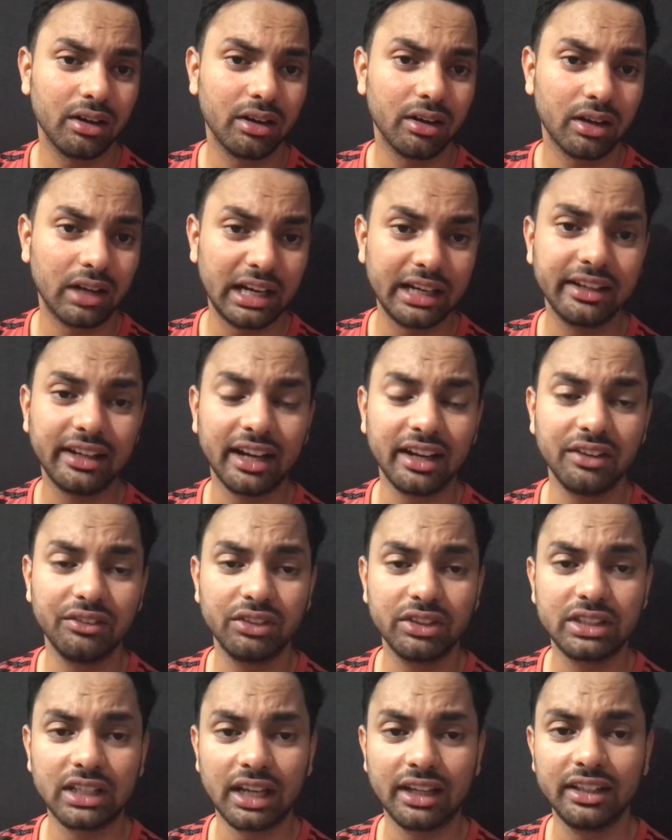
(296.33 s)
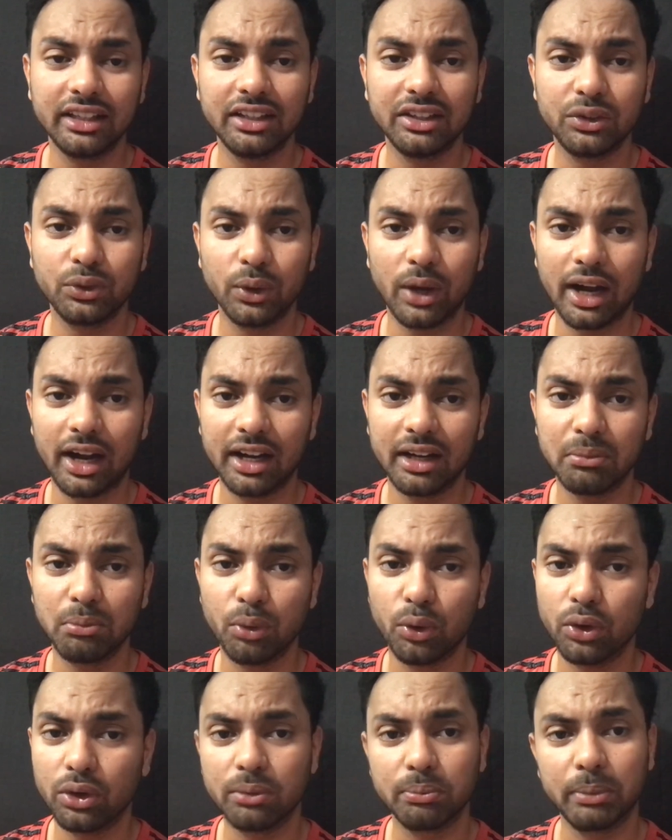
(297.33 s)
content which I need to add
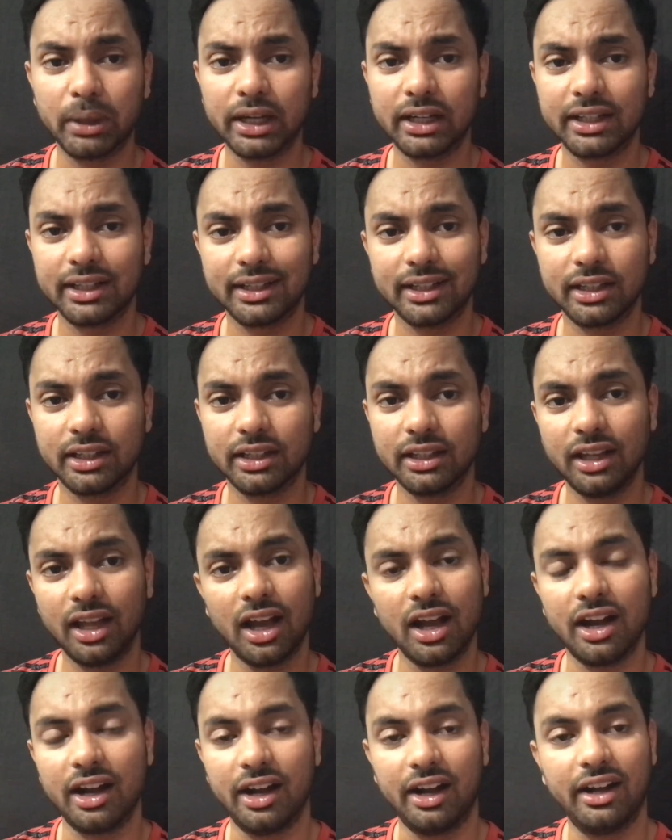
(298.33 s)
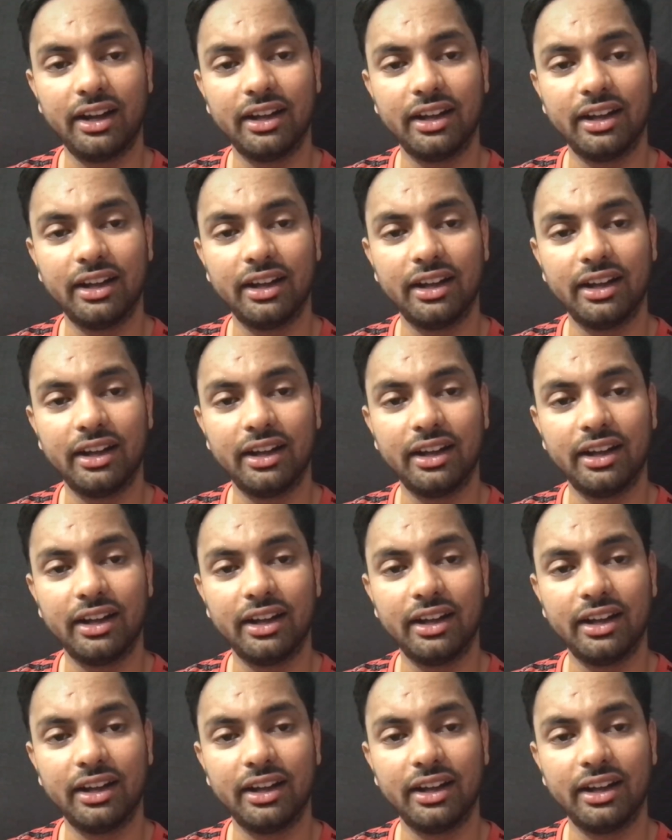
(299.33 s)
more, but yeah,